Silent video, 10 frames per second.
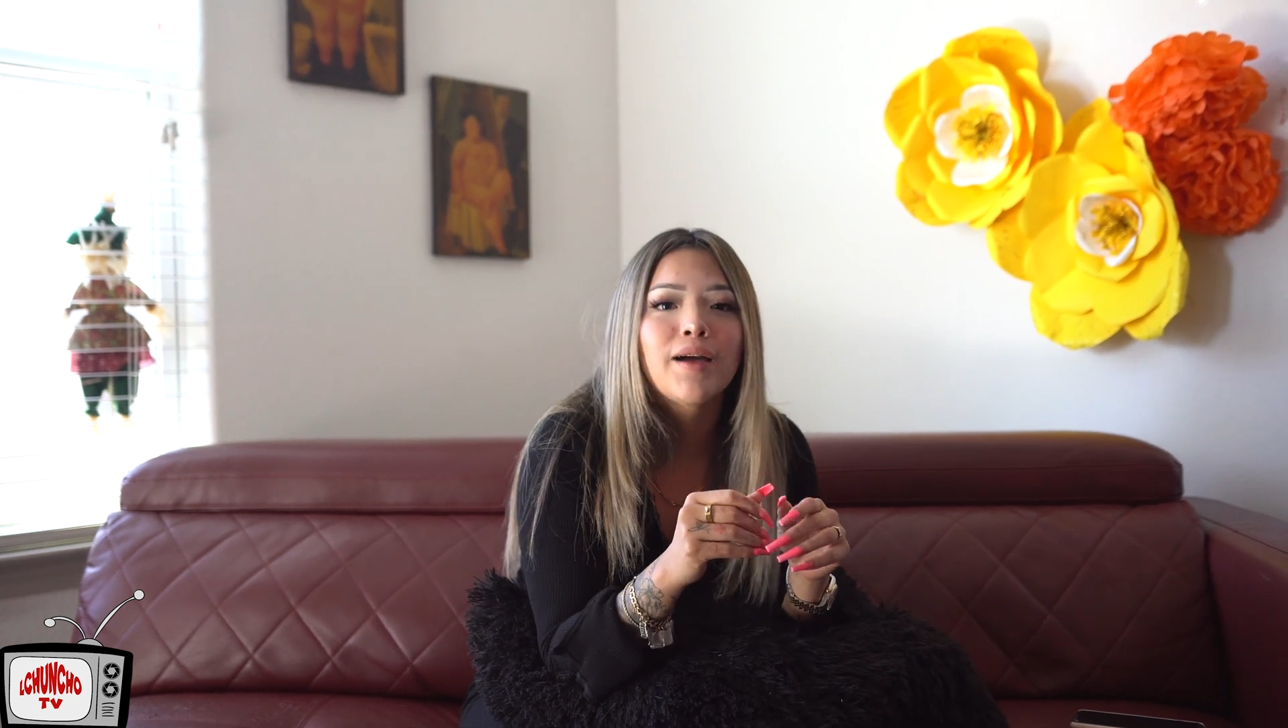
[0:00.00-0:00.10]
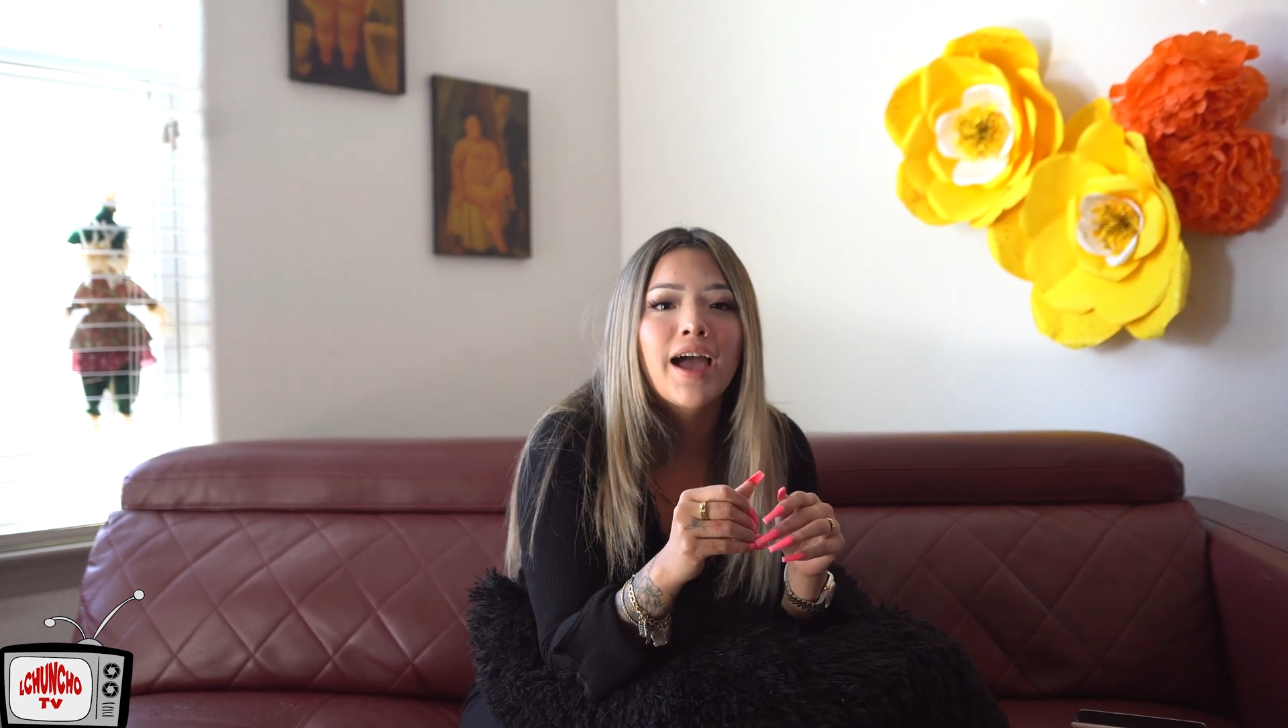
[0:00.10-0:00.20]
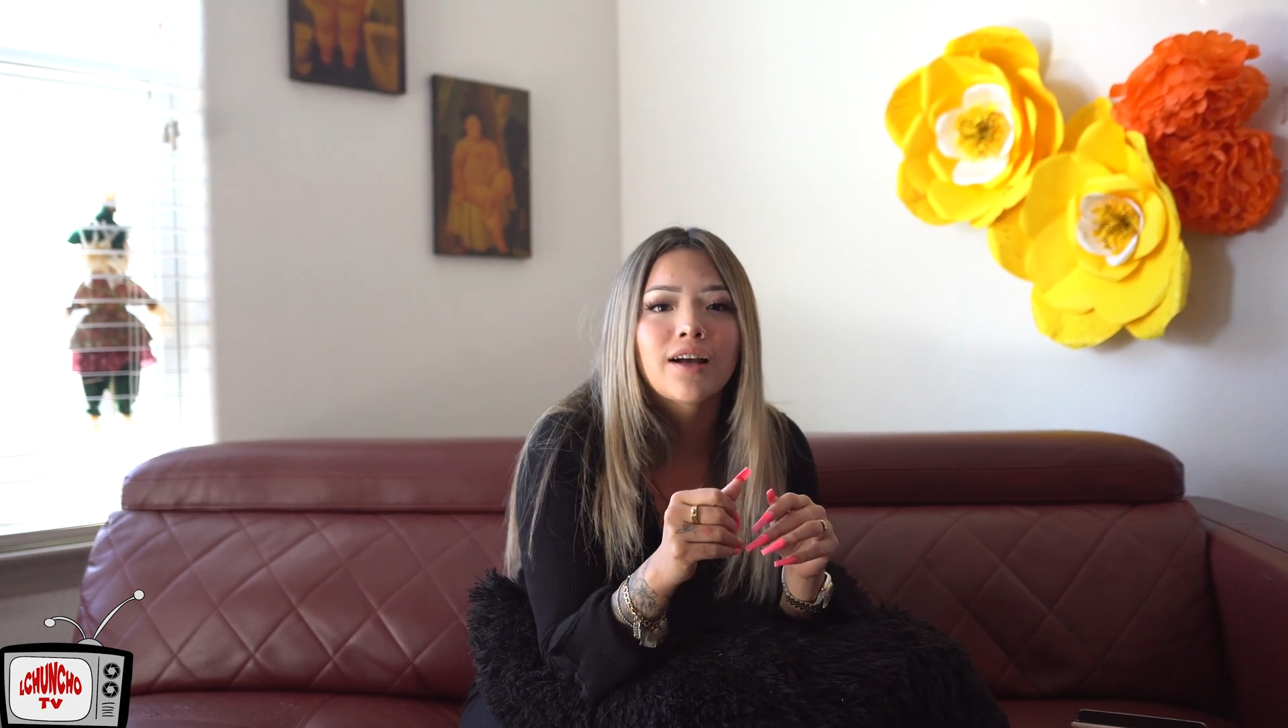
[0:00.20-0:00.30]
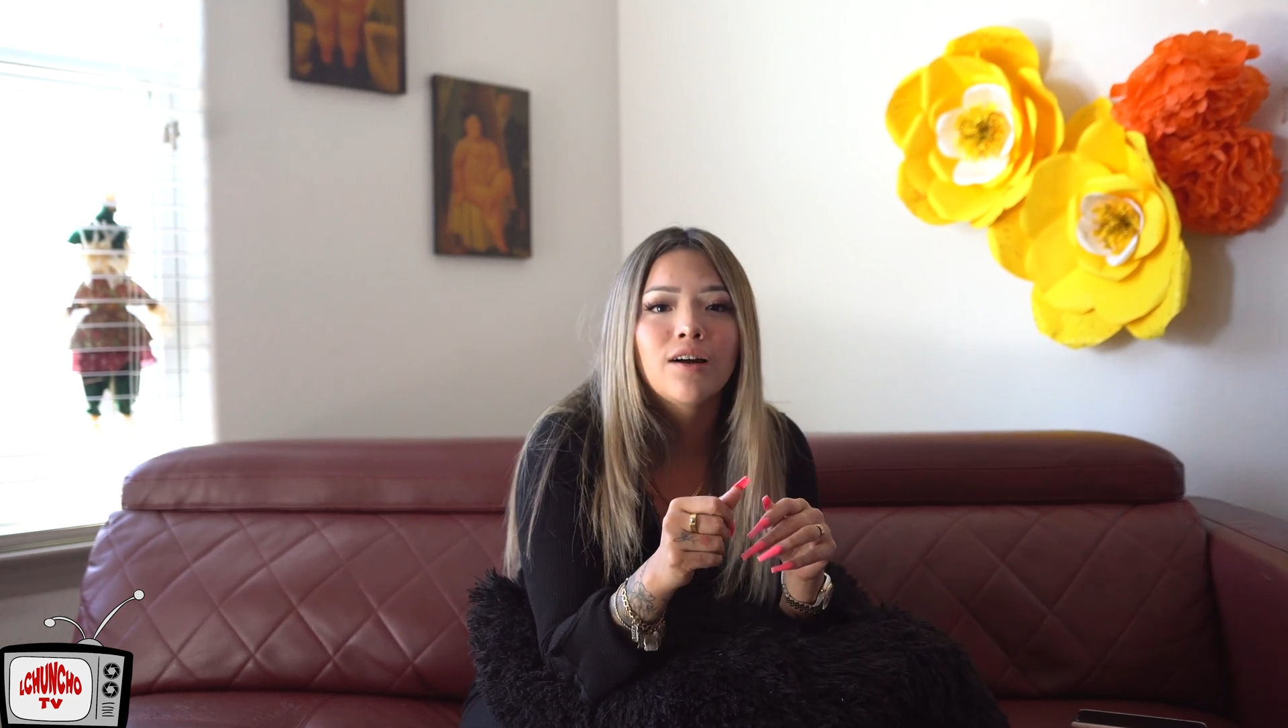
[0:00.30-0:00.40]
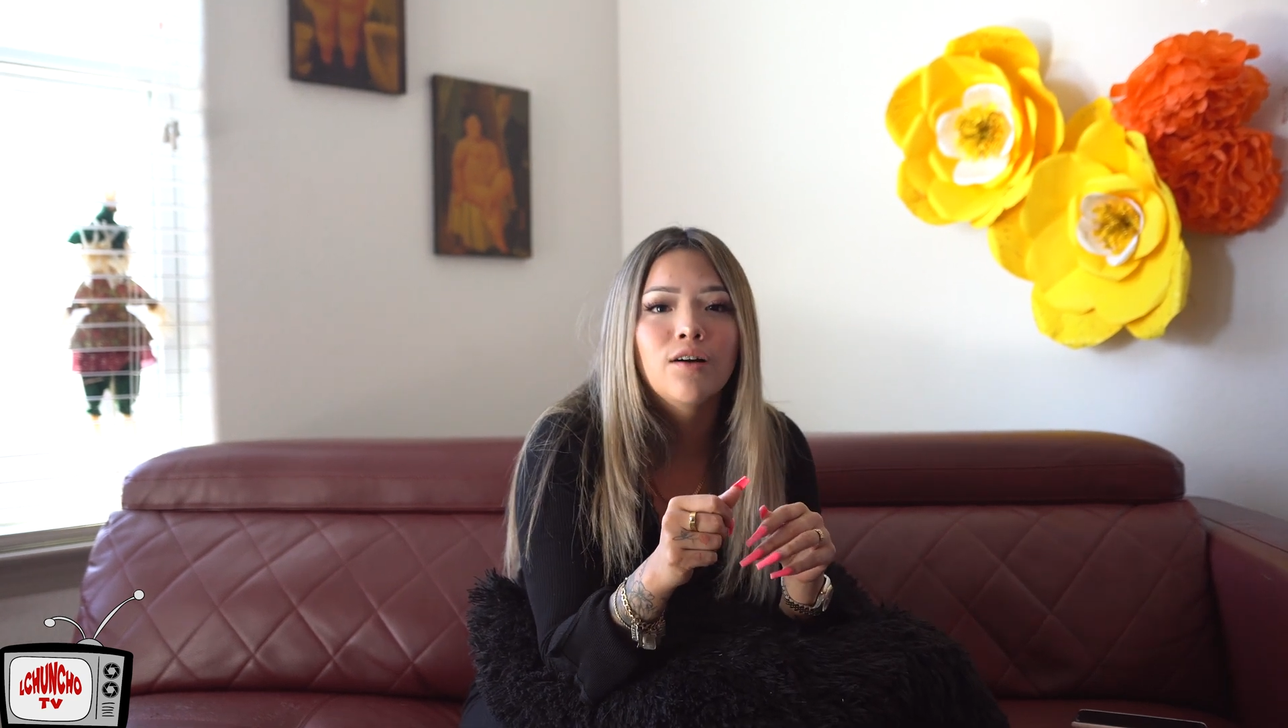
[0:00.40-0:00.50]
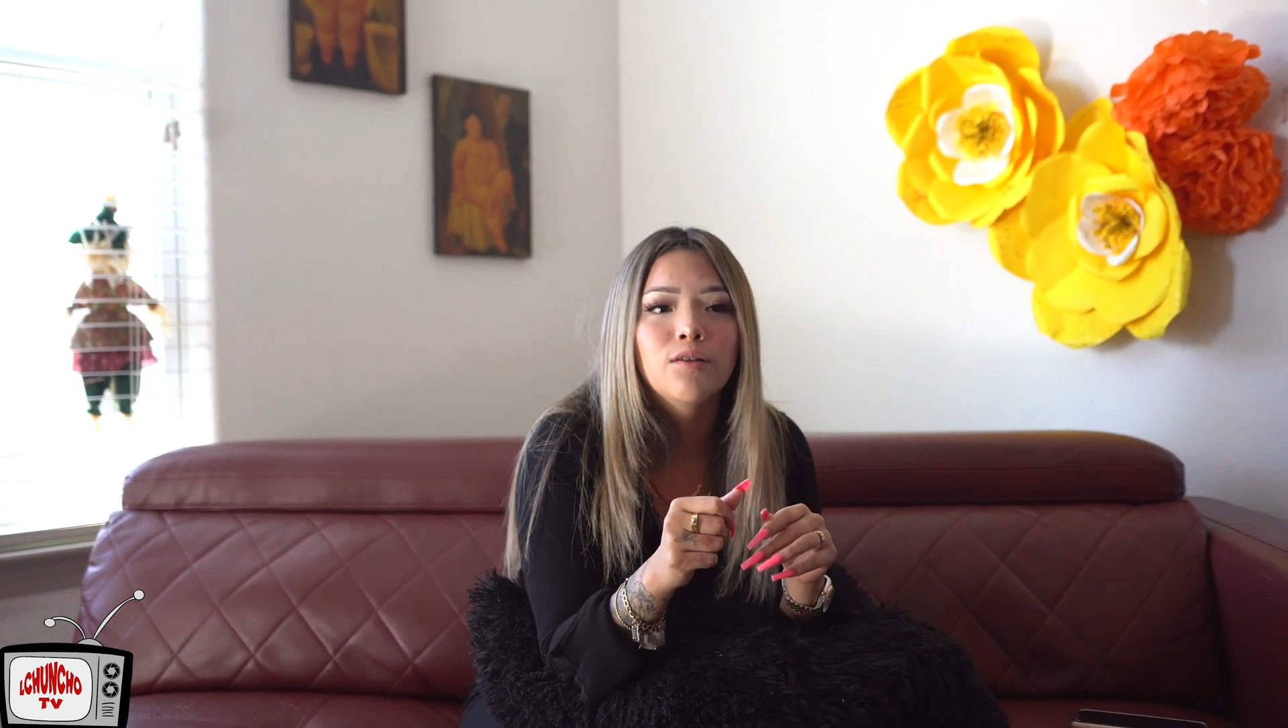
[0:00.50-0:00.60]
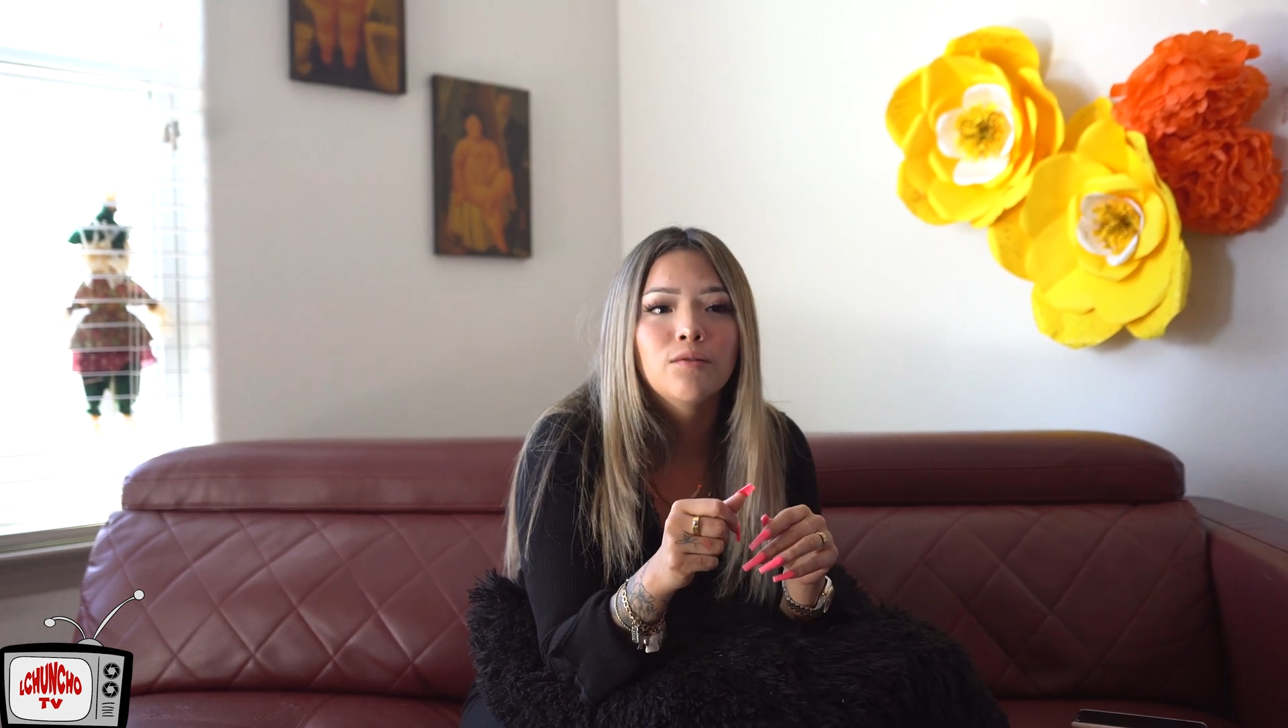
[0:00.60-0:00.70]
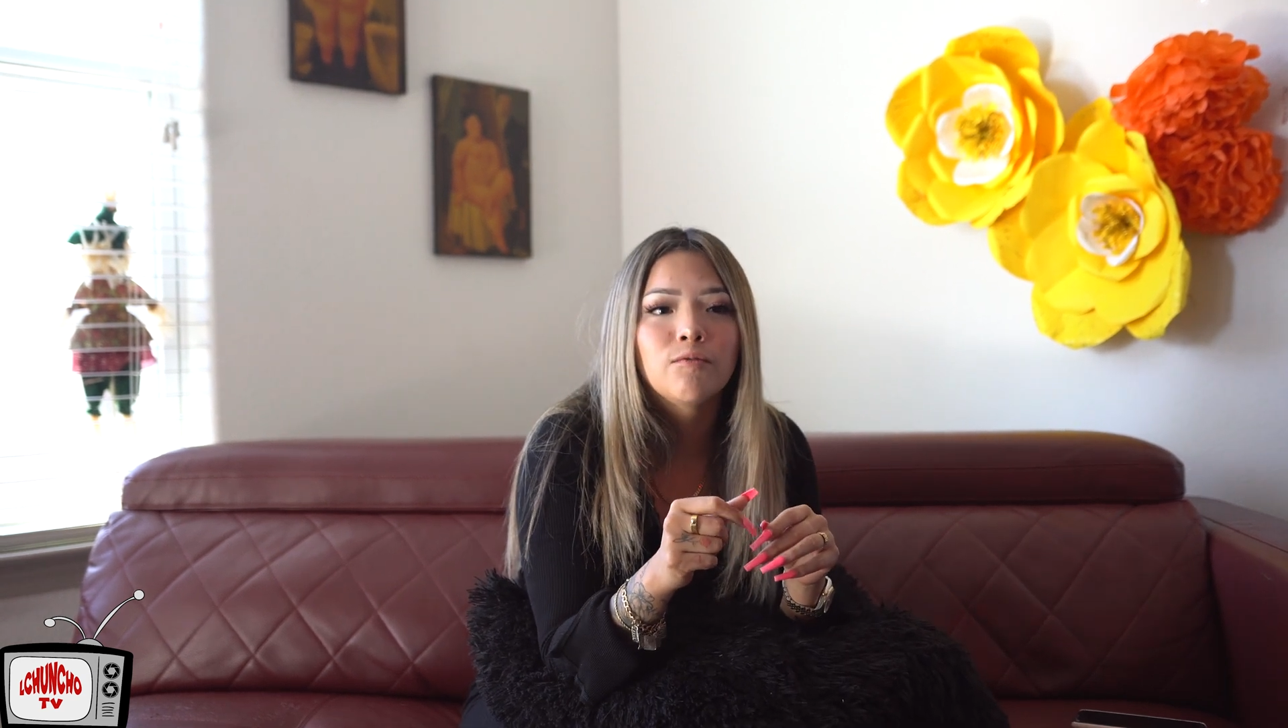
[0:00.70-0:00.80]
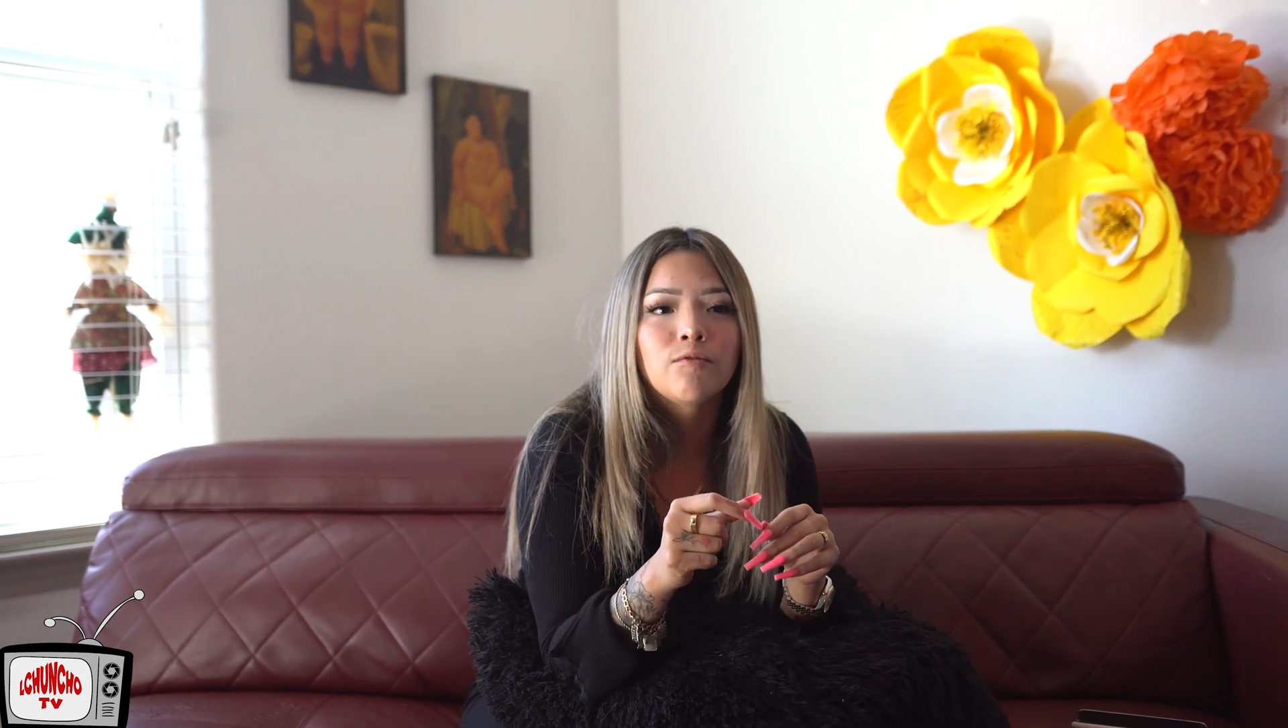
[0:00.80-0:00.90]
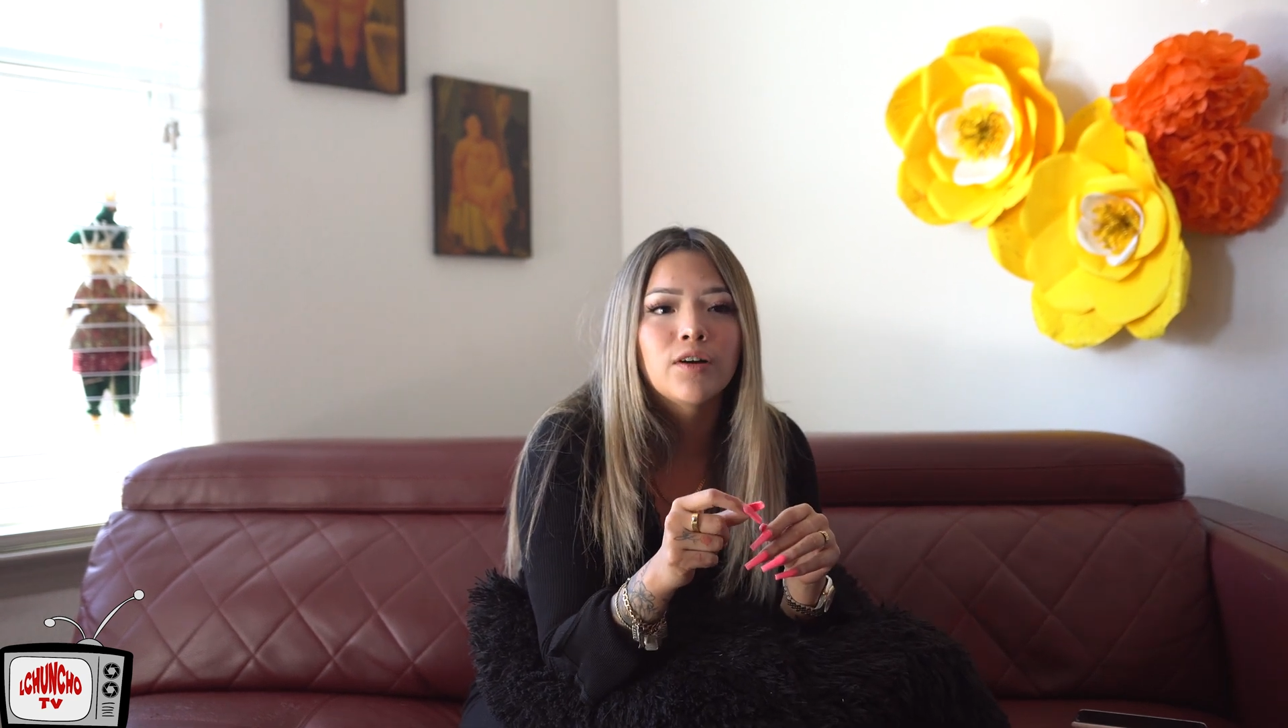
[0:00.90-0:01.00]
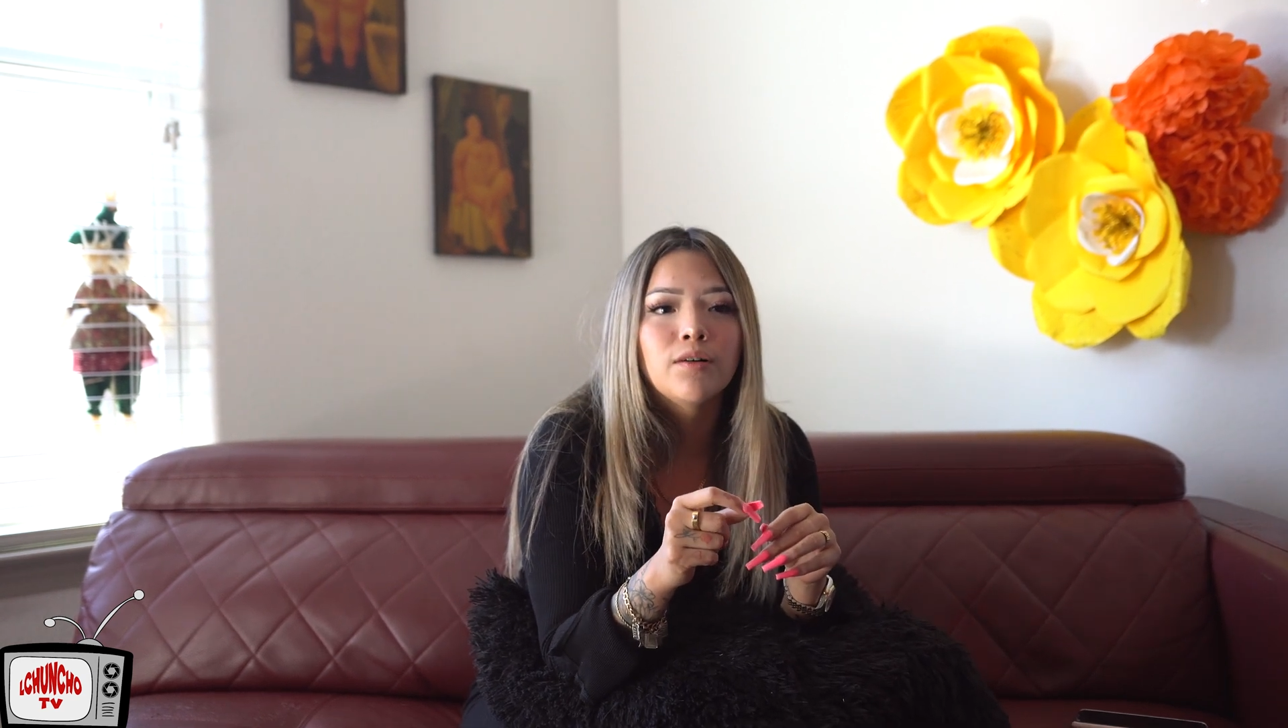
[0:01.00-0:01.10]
back home